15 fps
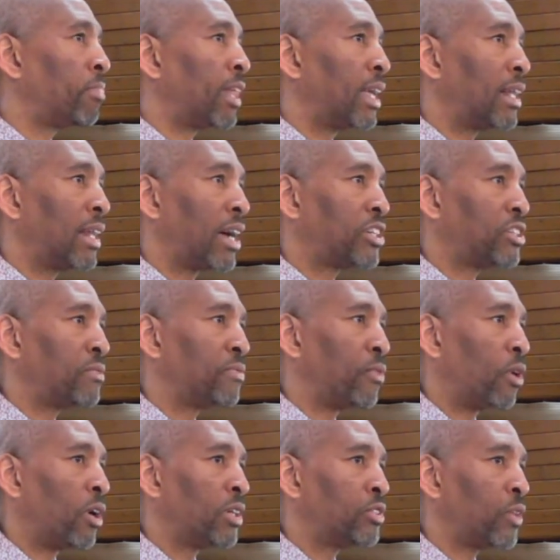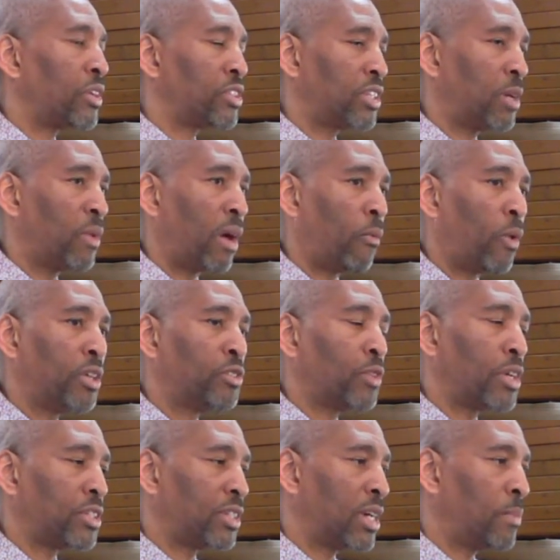election for our trustee. We have one
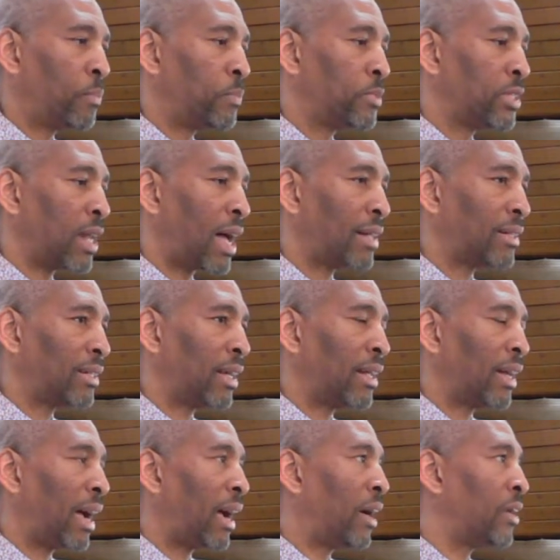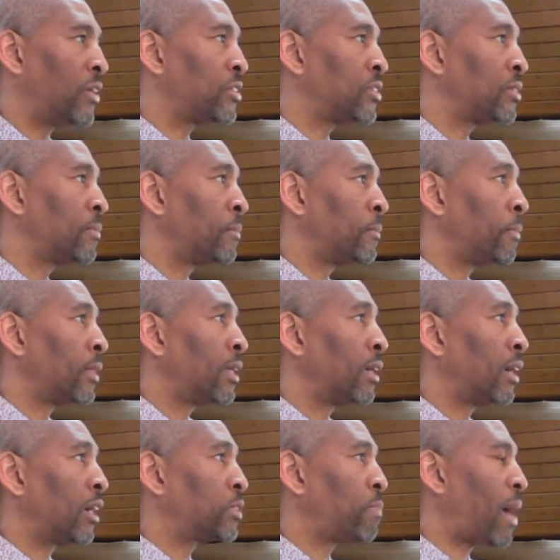trustee slot that has
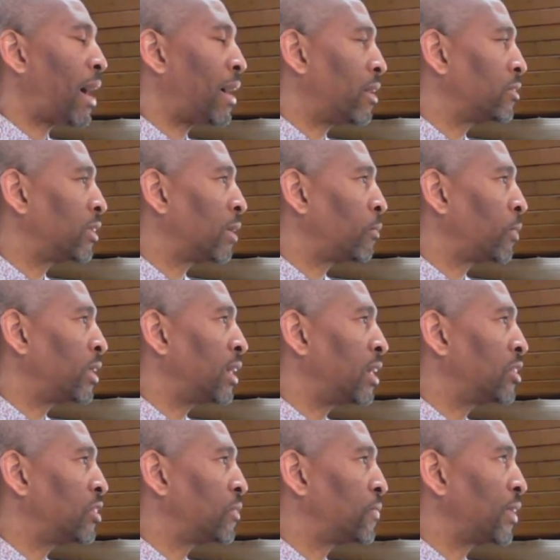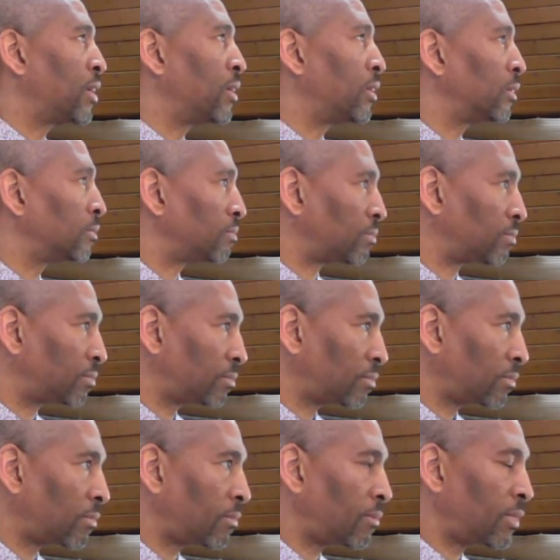expired that we need to fill.
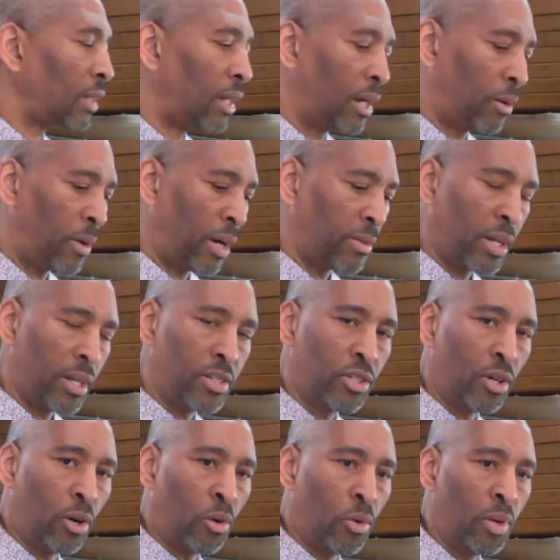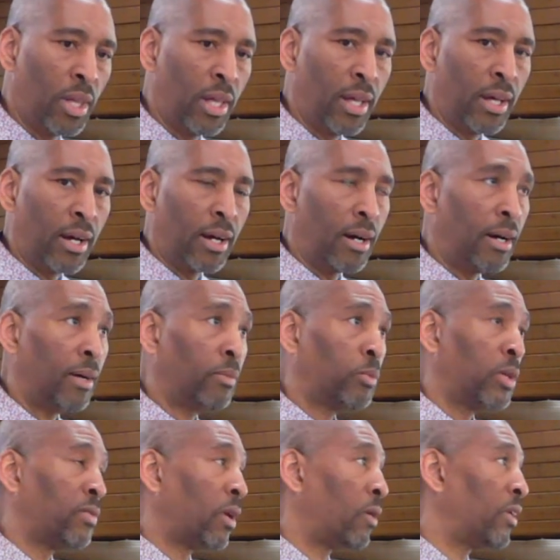And, we have, and so uh,
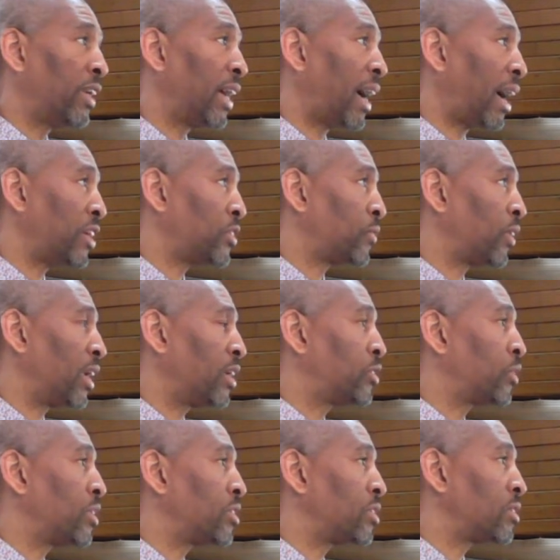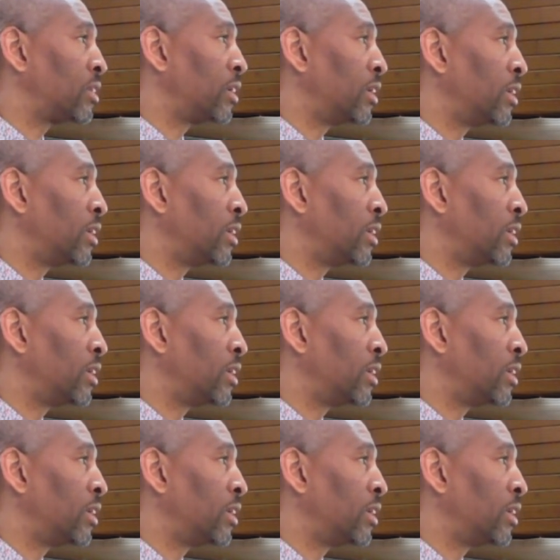we've already asked for interest